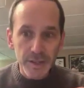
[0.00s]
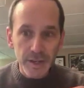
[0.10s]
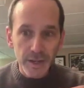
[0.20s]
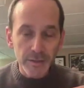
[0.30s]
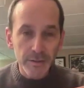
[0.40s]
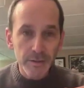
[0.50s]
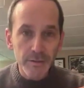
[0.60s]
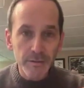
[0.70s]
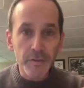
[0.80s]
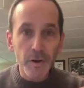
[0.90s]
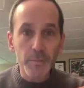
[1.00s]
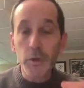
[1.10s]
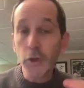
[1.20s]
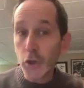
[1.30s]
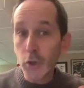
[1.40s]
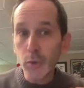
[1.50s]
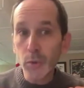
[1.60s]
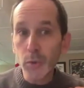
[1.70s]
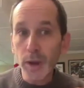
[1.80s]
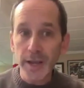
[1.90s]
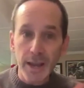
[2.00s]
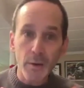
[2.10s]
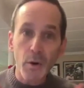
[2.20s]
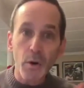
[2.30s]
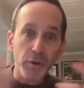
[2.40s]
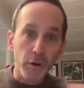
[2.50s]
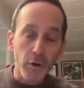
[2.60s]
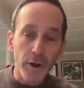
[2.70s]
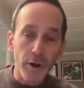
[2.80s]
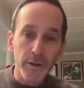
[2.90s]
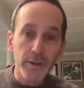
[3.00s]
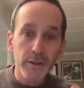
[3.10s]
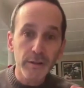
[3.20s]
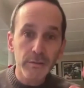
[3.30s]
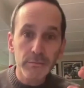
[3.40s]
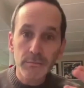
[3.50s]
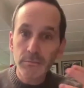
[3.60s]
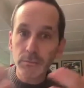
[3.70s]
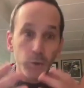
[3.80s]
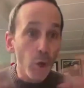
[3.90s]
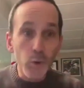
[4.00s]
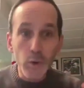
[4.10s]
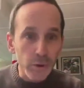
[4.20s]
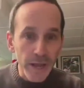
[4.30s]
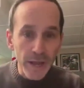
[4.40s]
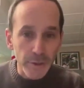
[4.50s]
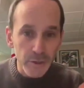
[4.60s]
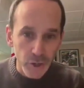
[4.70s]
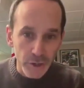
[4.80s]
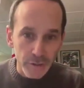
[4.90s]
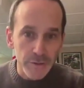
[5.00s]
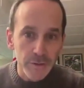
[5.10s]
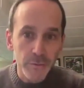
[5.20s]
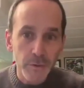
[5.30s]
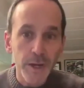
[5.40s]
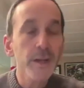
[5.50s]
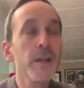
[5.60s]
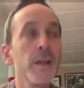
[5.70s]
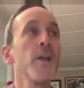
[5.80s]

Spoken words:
of the state, from new and now overcrowded local county jails, right,